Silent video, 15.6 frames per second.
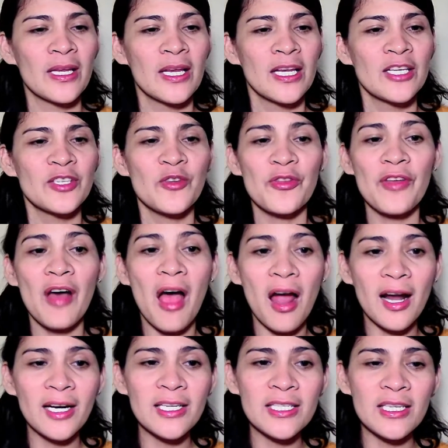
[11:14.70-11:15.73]
So the
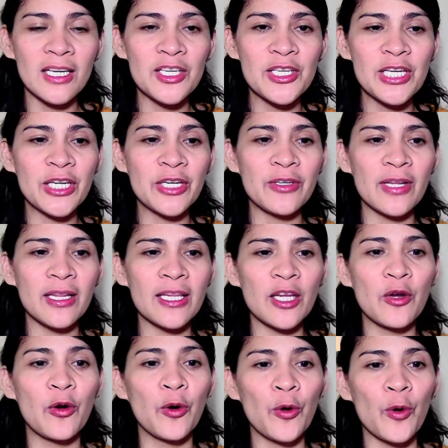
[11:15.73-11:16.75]
arts are
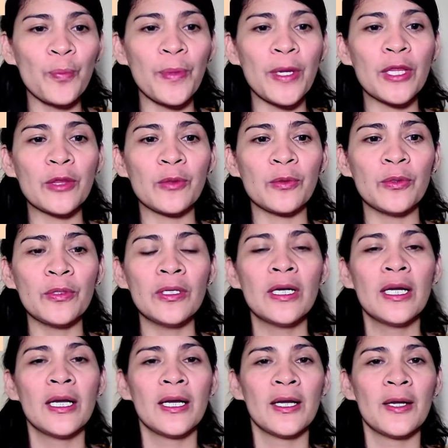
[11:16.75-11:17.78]
generally grouped into
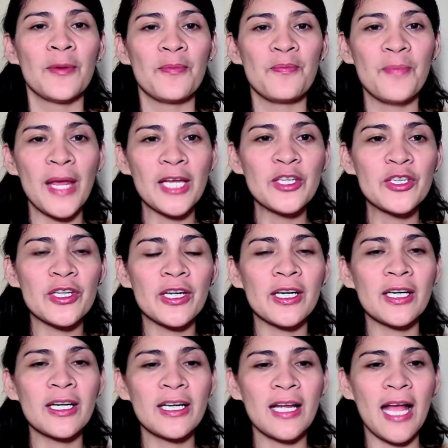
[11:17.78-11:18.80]

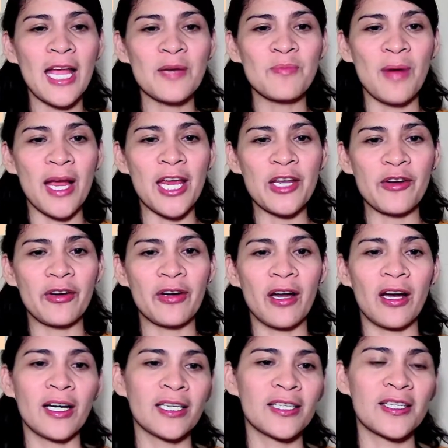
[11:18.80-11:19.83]
major and minor
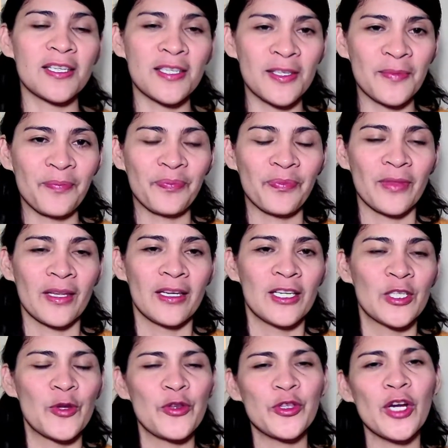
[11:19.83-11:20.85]
arts.
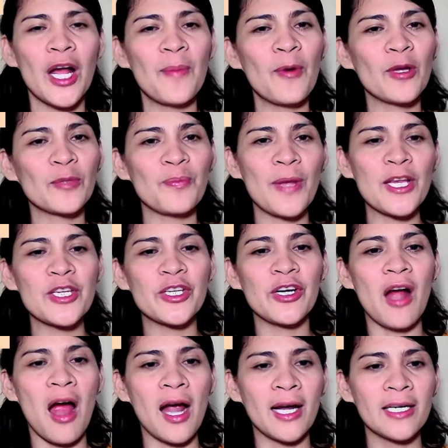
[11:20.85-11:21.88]
So when you talk about major
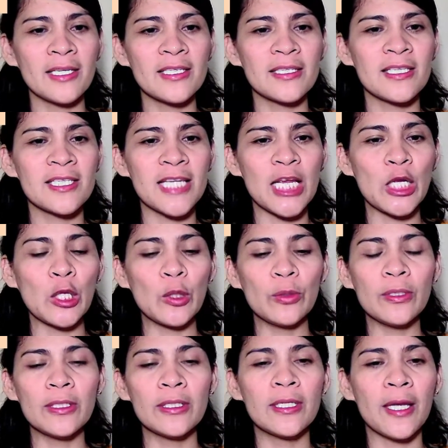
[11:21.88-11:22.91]
arts, this
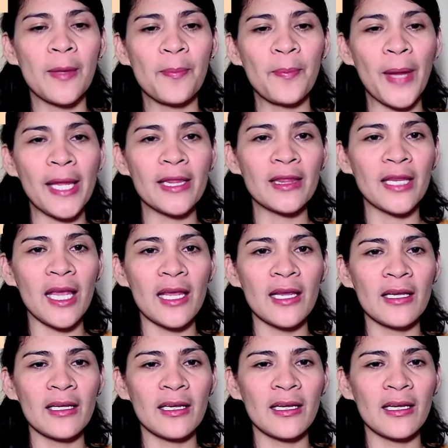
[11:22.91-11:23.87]
include painting,